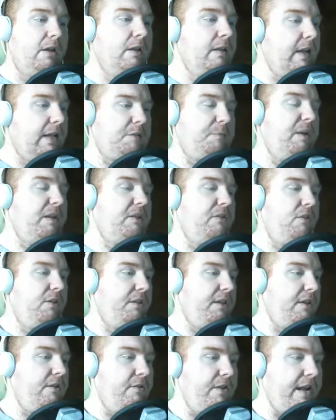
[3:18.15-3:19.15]
That's about the only
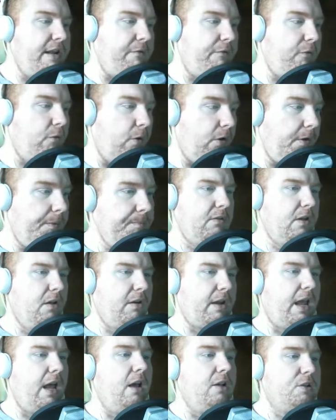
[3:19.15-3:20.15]
thing you need it for.
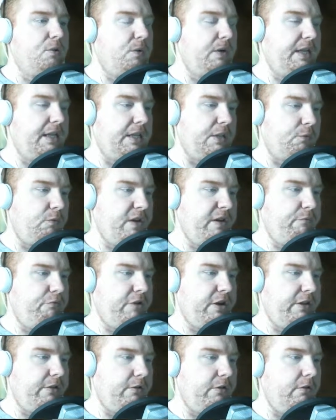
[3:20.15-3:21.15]
Okay, I also want to get the
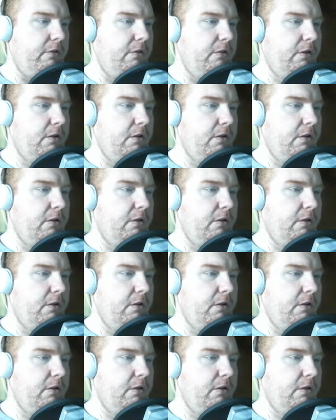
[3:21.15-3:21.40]
rebreather.